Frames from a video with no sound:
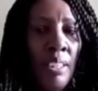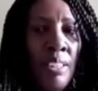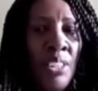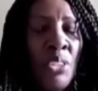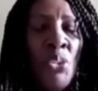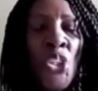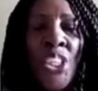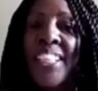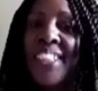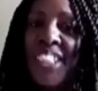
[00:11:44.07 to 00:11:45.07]

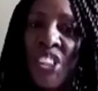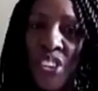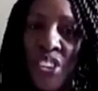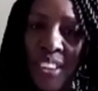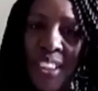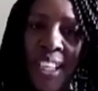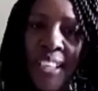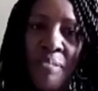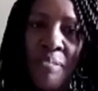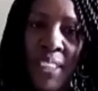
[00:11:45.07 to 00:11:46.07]
Socialization is a
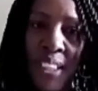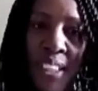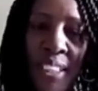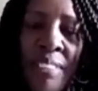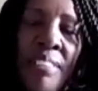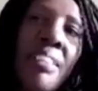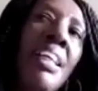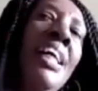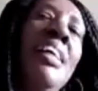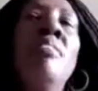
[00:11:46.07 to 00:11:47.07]
hell of a thing, eh?
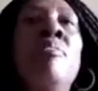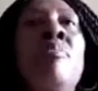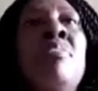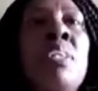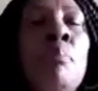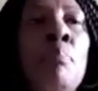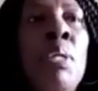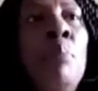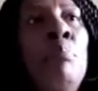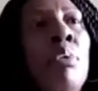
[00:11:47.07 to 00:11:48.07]
And for some
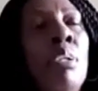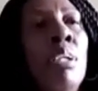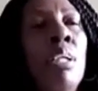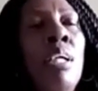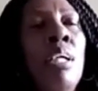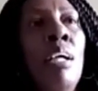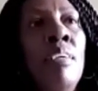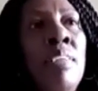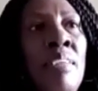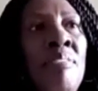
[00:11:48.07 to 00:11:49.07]
people,
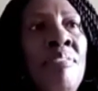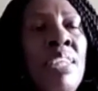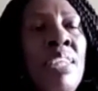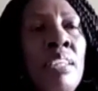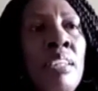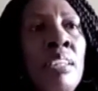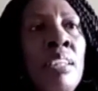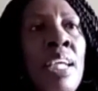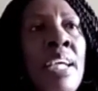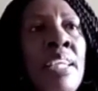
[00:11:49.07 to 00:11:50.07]
they
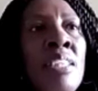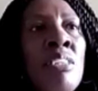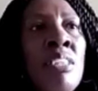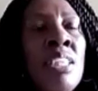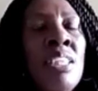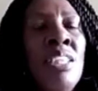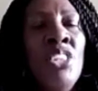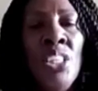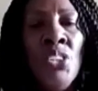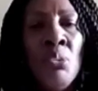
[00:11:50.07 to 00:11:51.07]
feel that it's not an
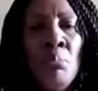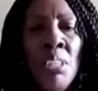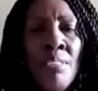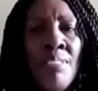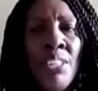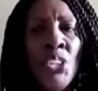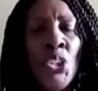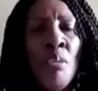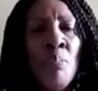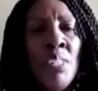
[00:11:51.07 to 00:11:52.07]
endangerment of their
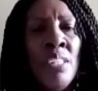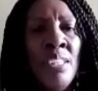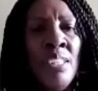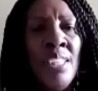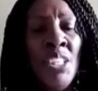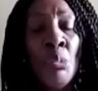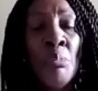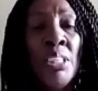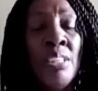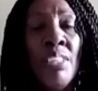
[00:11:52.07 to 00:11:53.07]
job, it's an
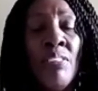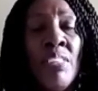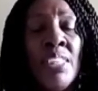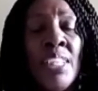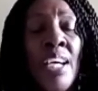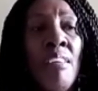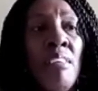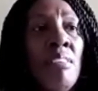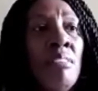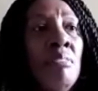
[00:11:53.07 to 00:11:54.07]
endangerment of their entire